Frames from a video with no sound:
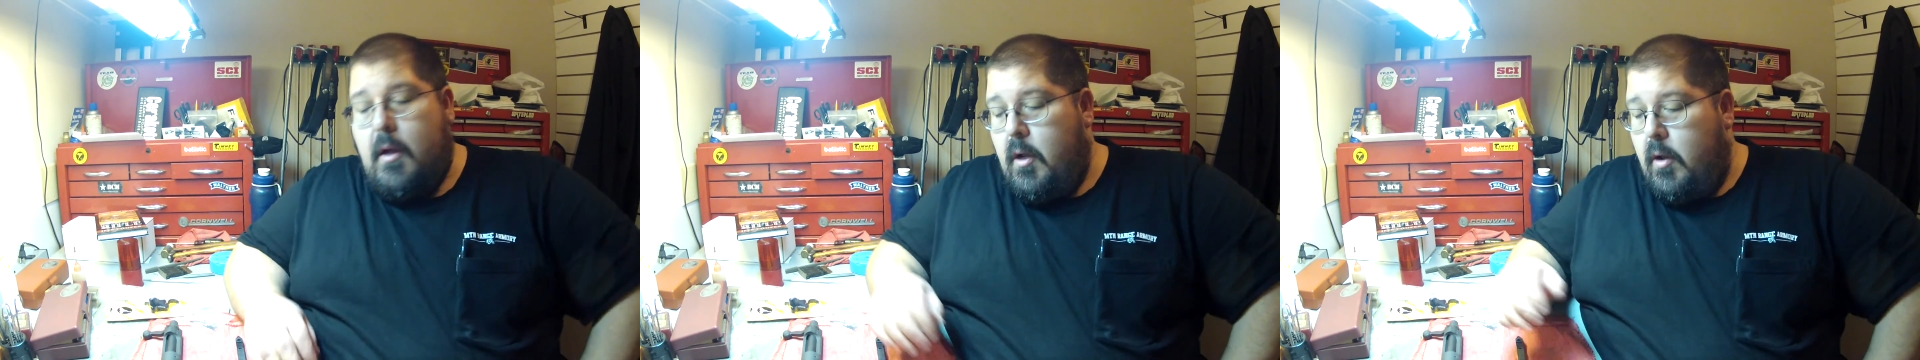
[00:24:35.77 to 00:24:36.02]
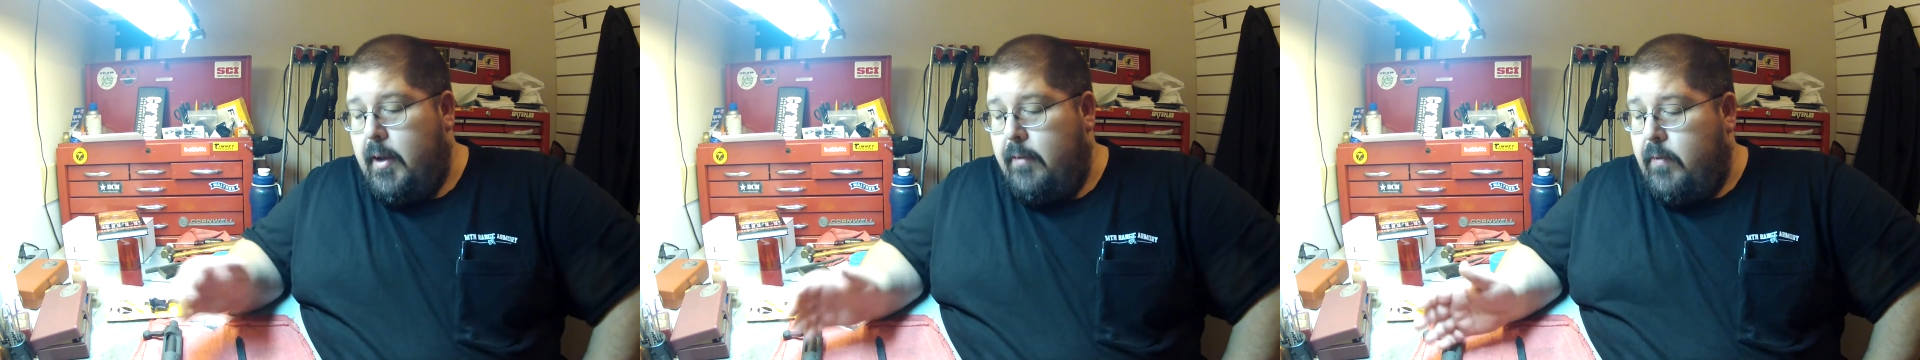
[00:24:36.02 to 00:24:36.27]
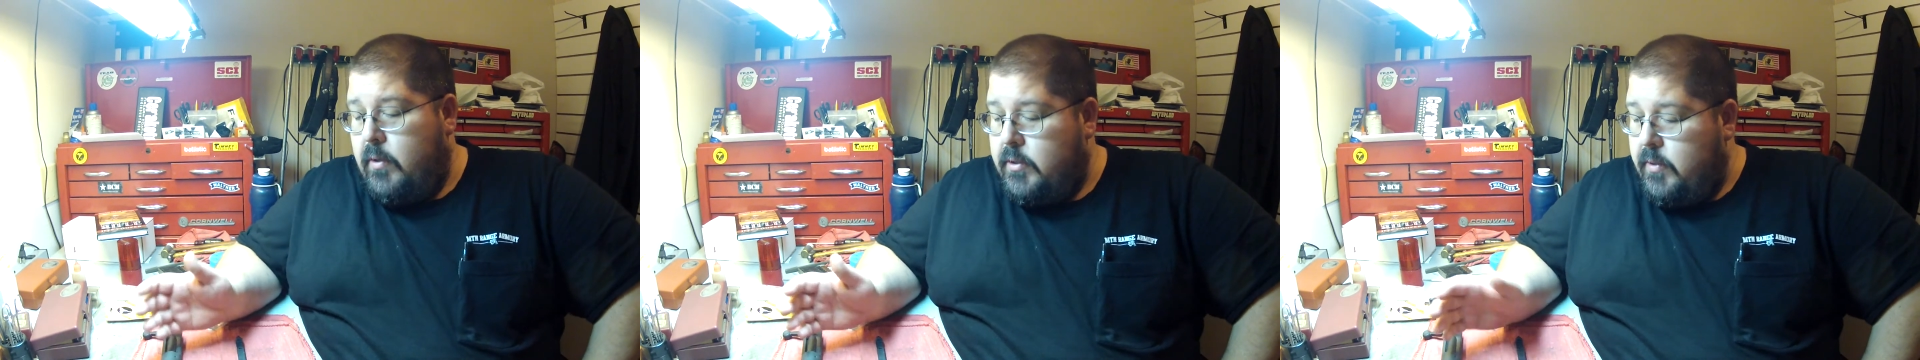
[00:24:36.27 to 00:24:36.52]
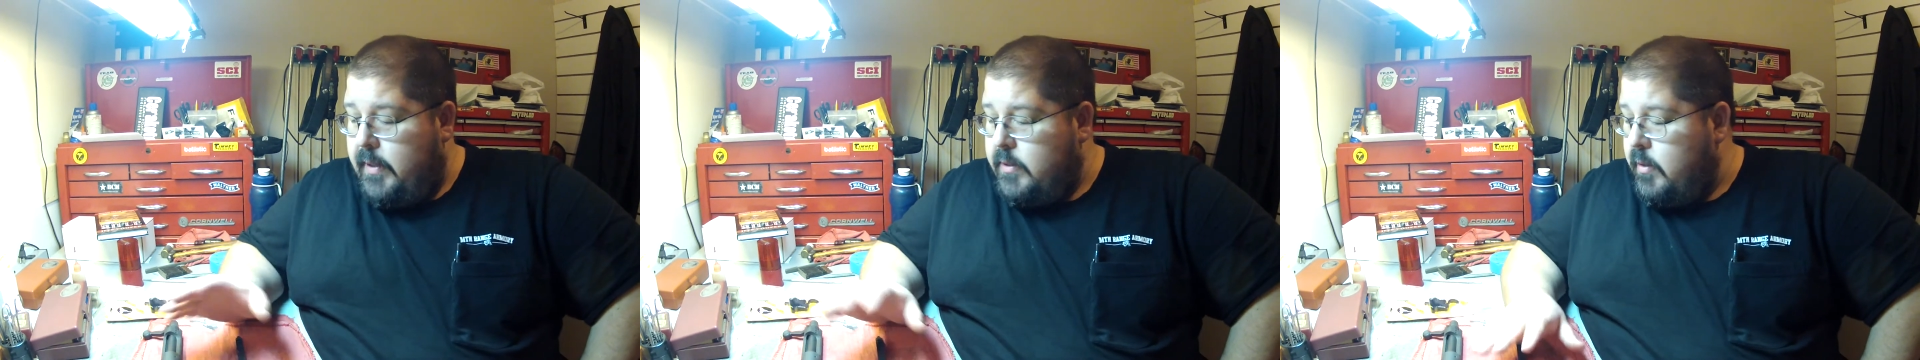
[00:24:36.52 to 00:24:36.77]
Okay, folks,
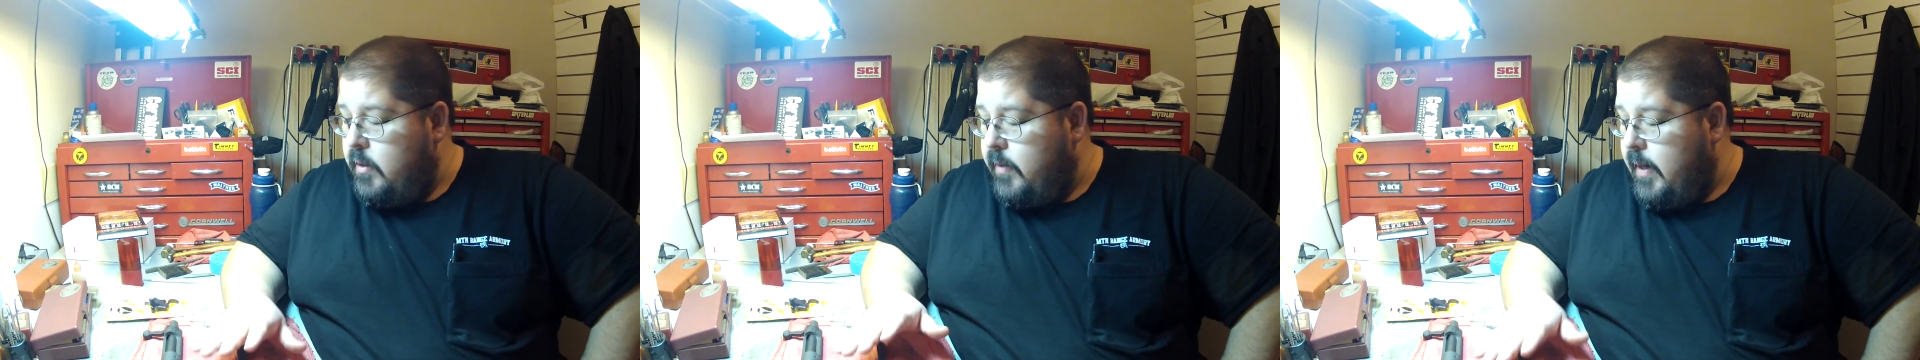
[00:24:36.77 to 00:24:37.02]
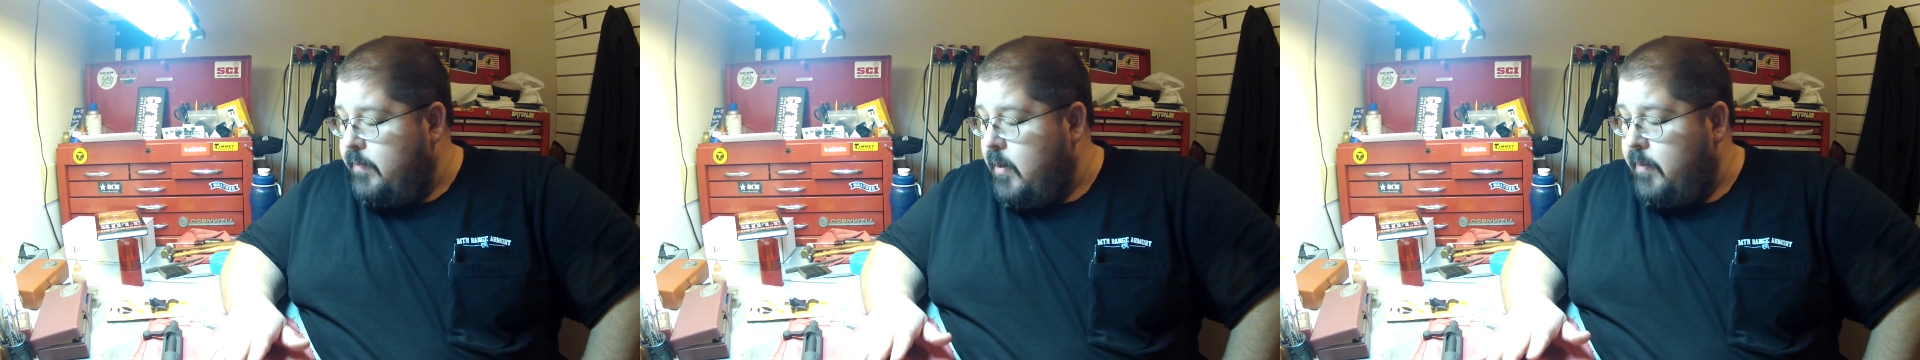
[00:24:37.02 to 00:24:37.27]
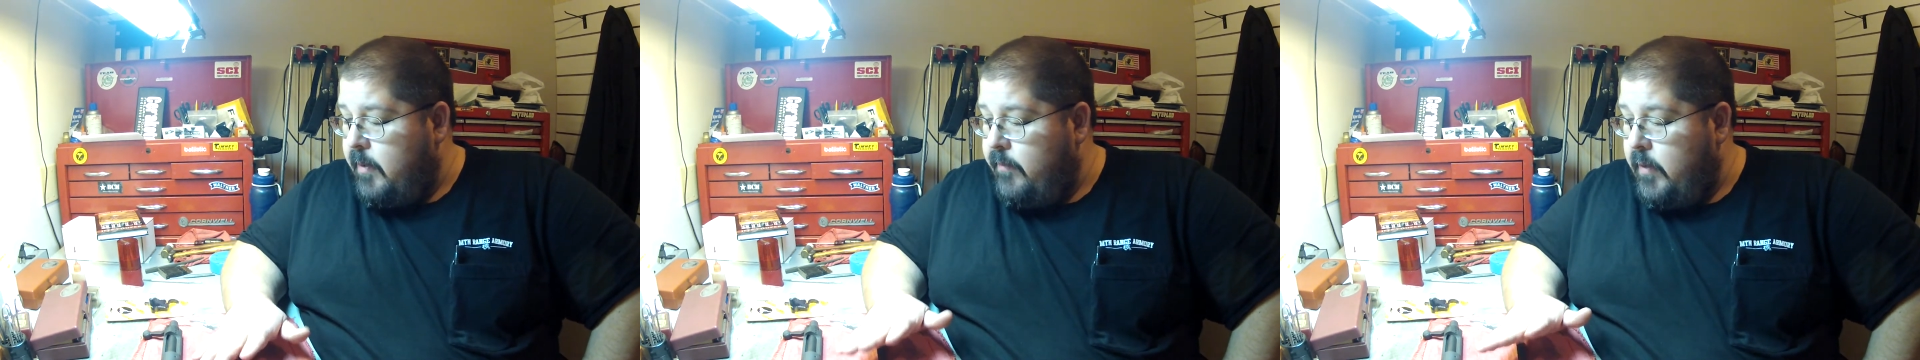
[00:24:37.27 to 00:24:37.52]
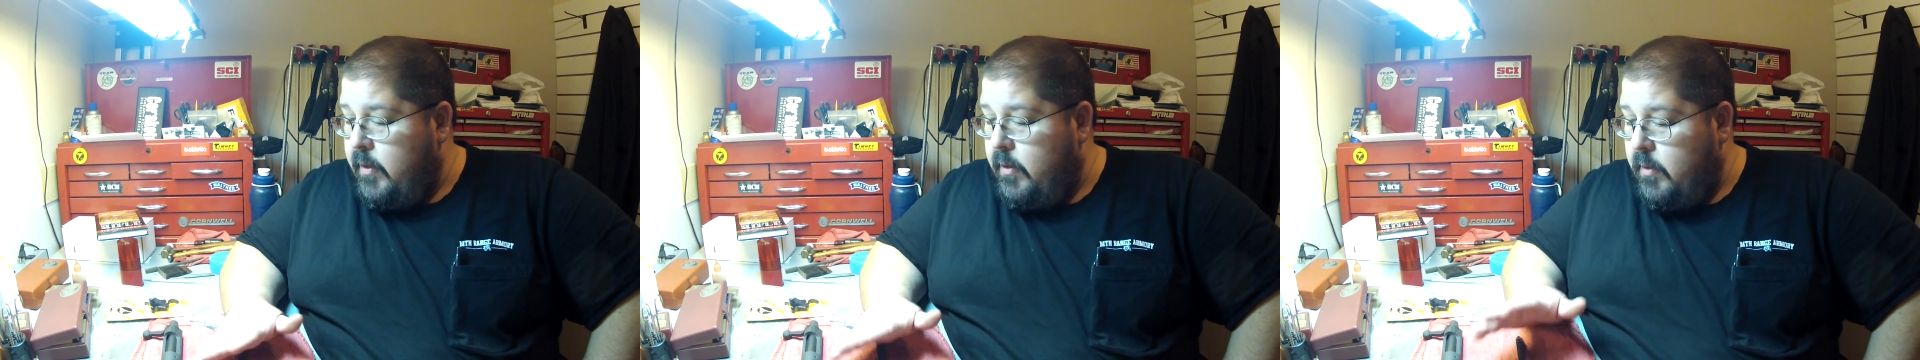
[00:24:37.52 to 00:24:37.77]
so that's going to wrap up our
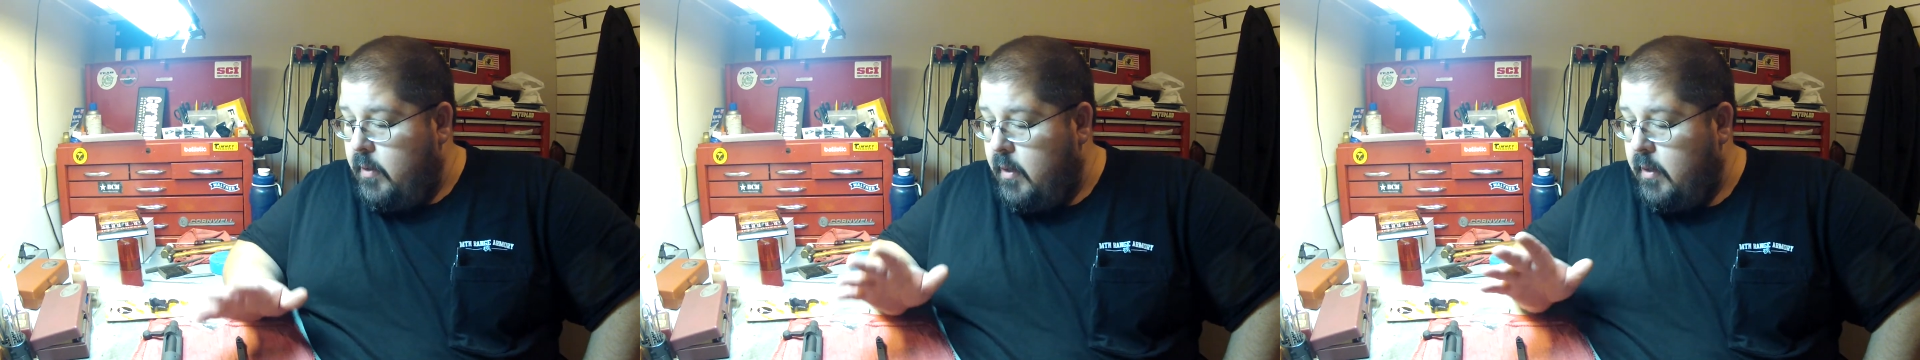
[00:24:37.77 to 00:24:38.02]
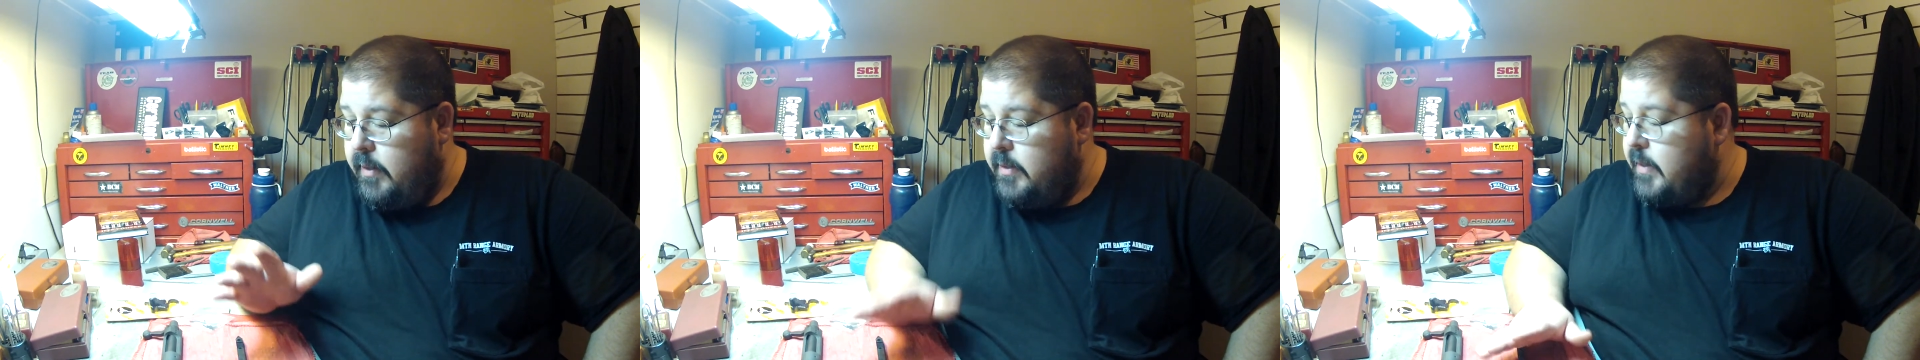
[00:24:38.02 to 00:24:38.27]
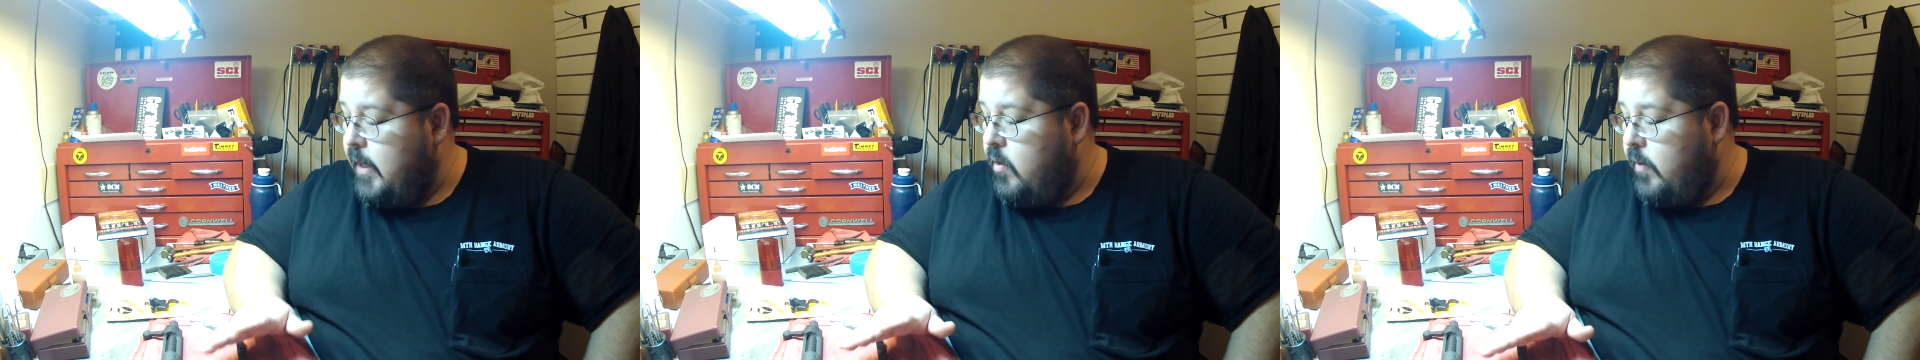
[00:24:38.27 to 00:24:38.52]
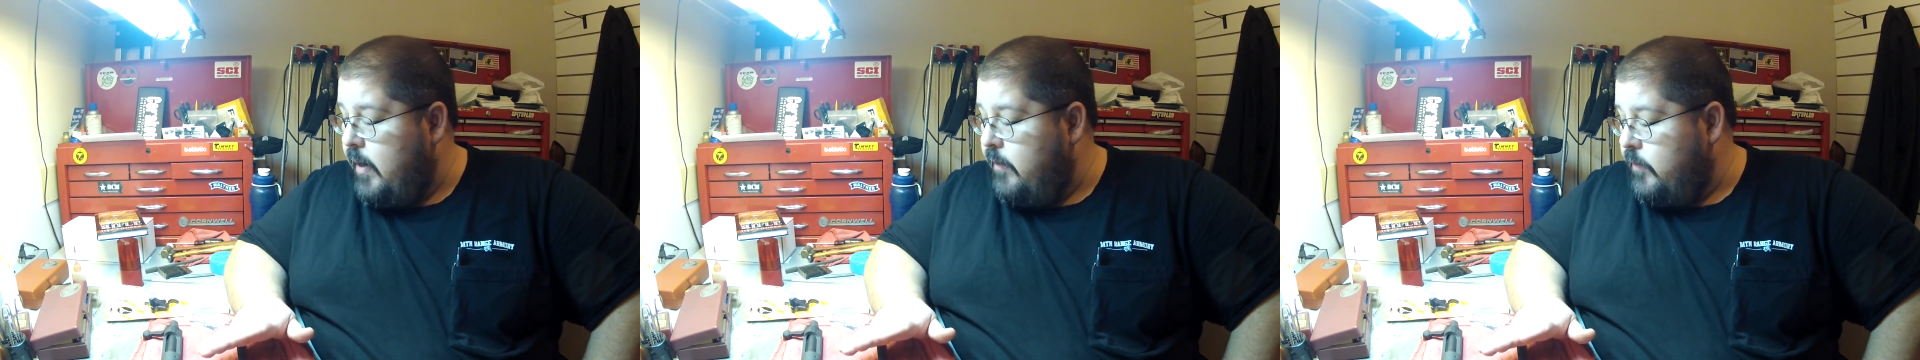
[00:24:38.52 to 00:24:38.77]
video on the scout
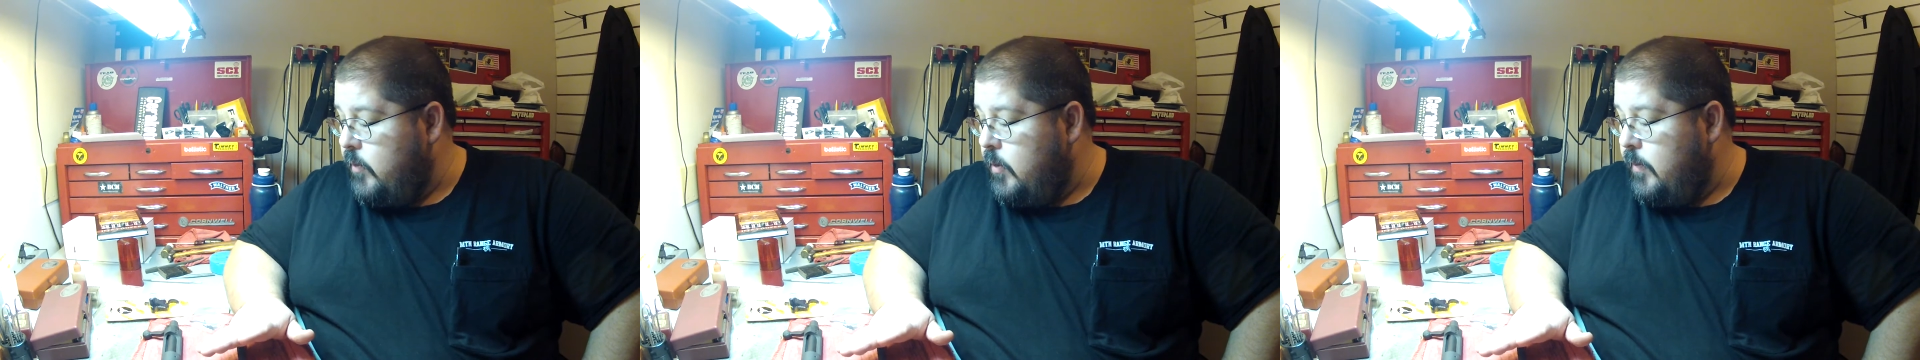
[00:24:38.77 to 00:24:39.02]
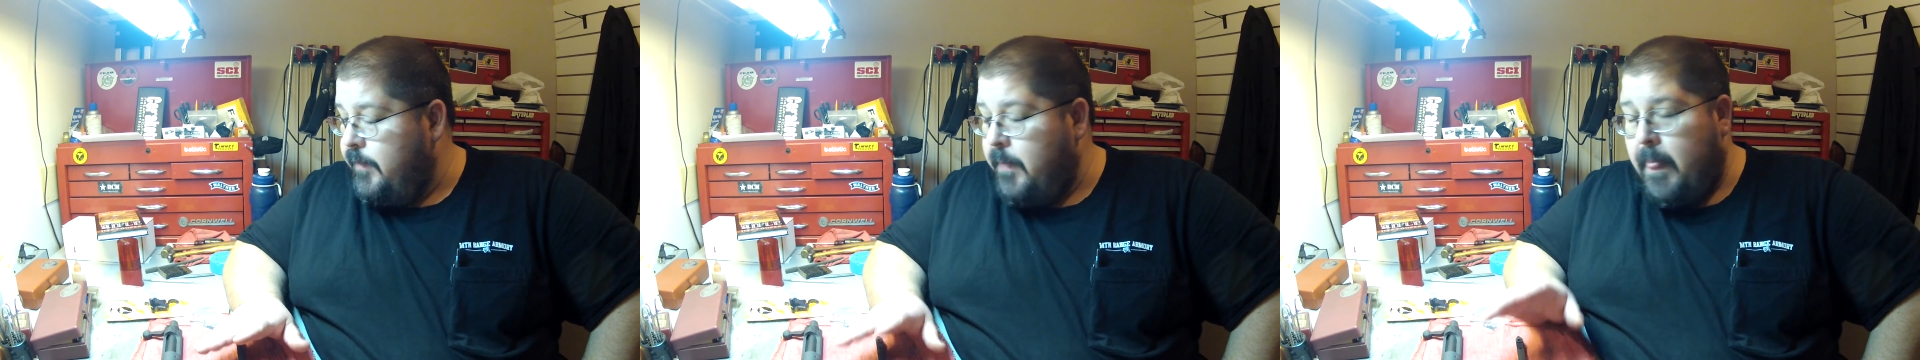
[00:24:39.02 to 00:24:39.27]
rifle.